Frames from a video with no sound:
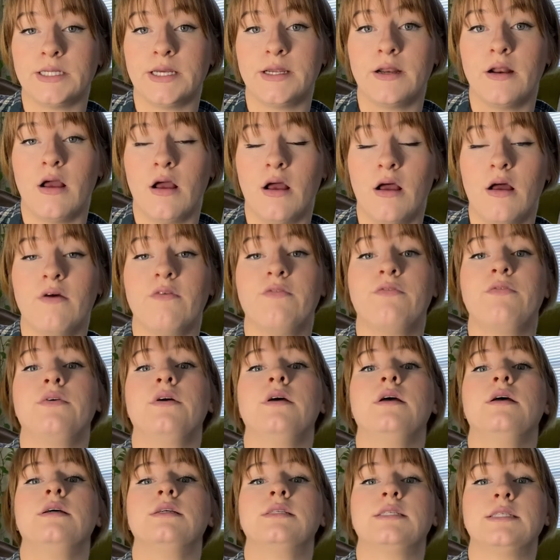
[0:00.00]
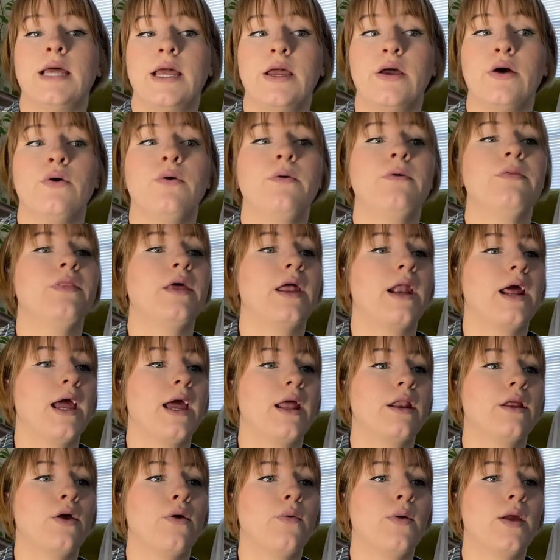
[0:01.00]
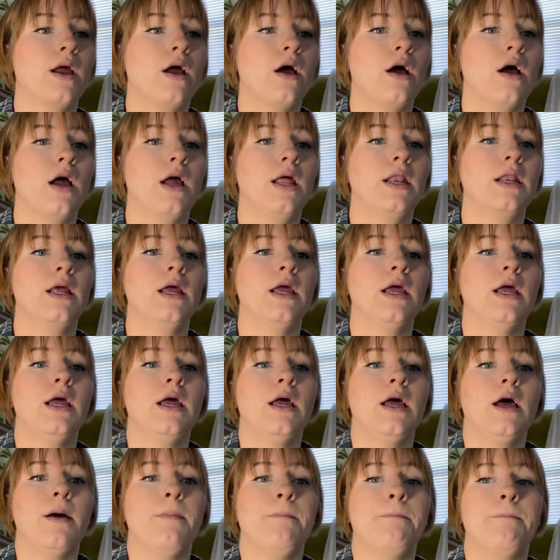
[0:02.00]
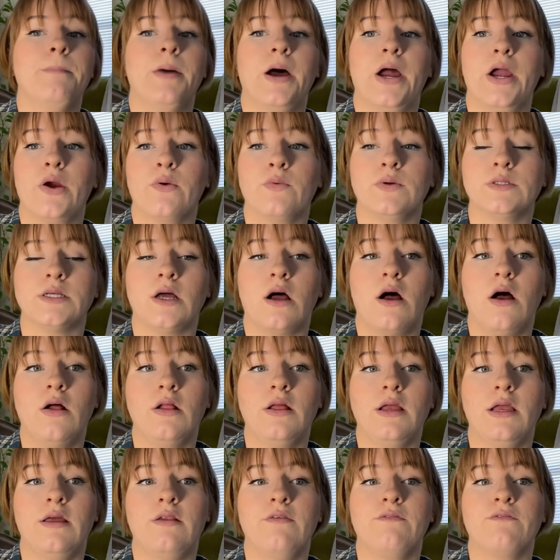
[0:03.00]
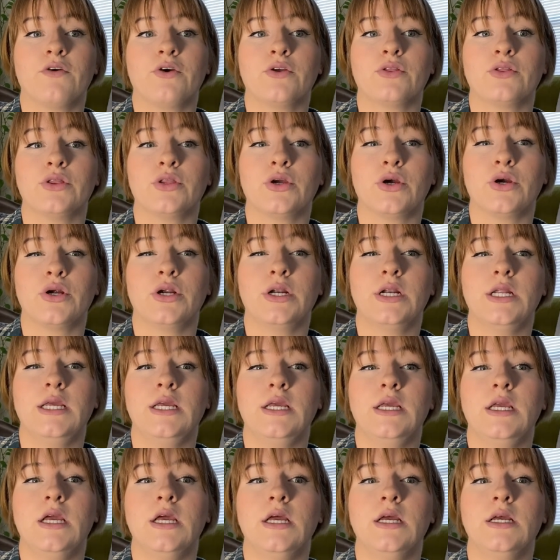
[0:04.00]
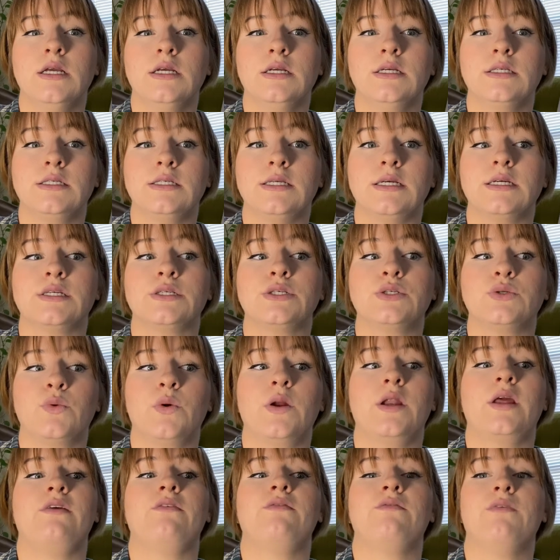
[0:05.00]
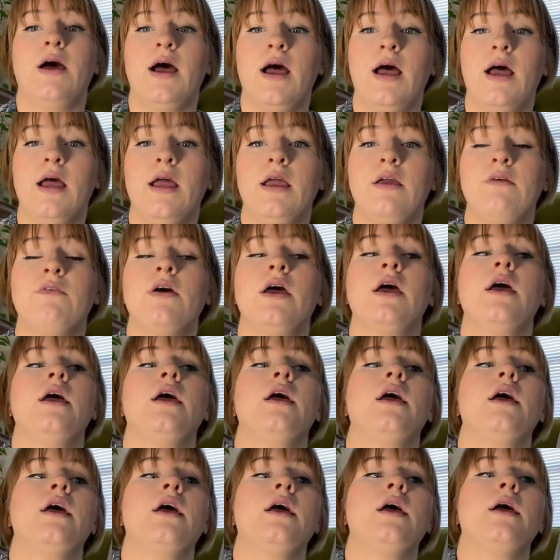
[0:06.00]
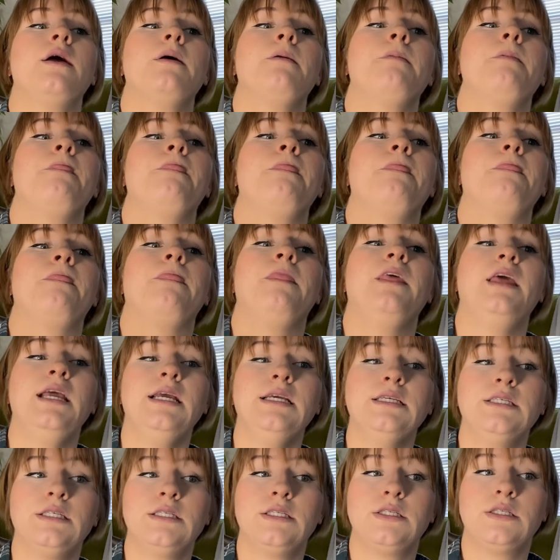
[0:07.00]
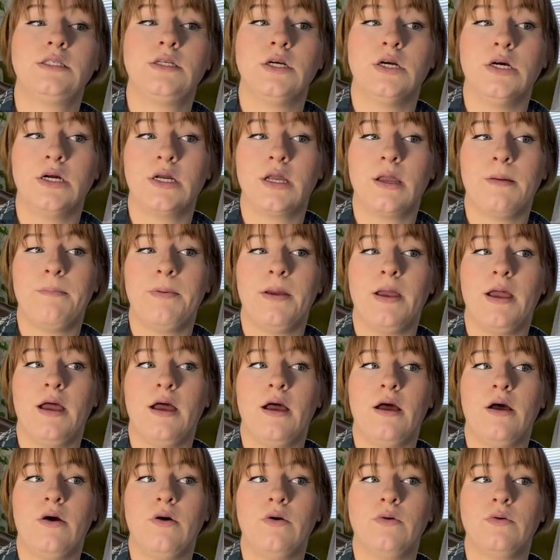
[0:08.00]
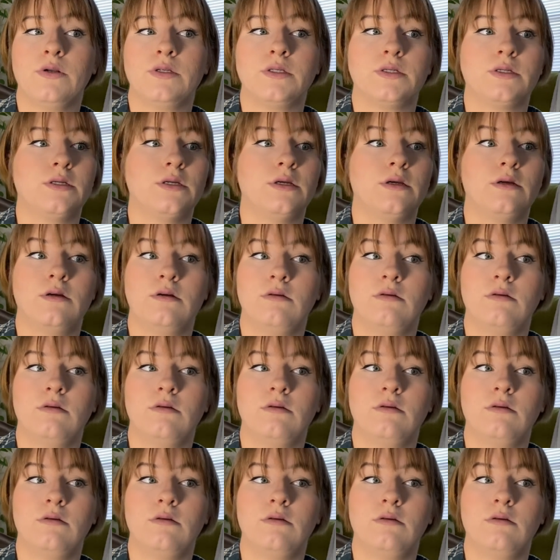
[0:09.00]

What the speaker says: off sale that I had going on. Buyer was all in for $36.25. These took about